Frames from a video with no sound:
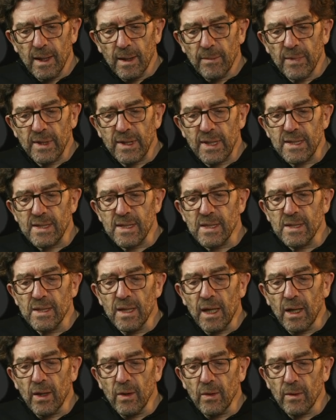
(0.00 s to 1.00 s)
But this is
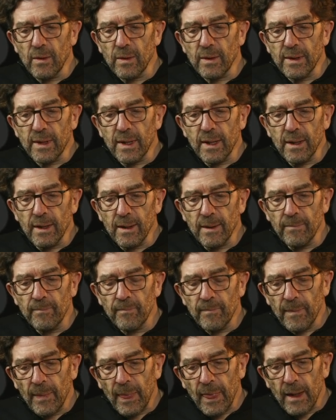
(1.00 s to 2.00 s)
now the
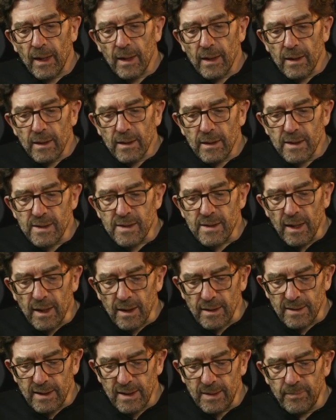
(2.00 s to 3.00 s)

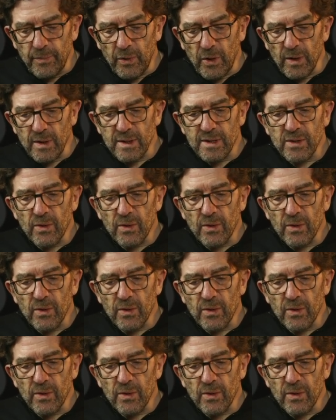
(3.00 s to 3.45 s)
starting point.